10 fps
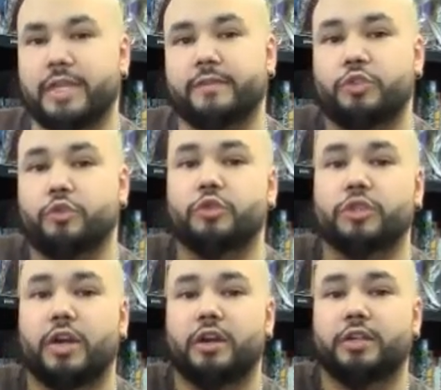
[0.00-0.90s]
and give it two
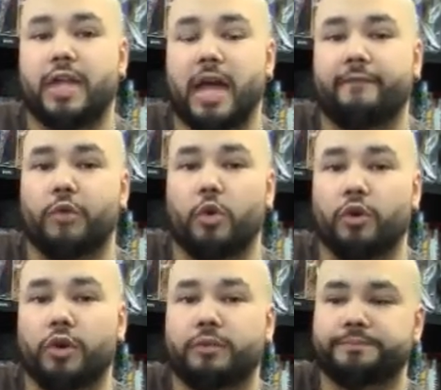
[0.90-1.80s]
stars out of
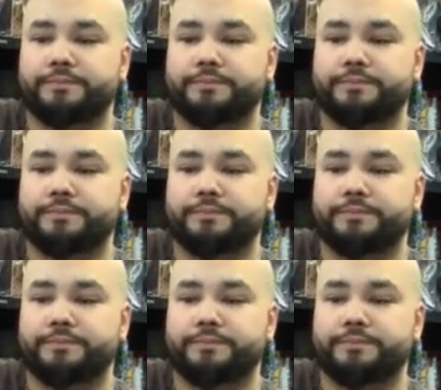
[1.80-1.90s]
four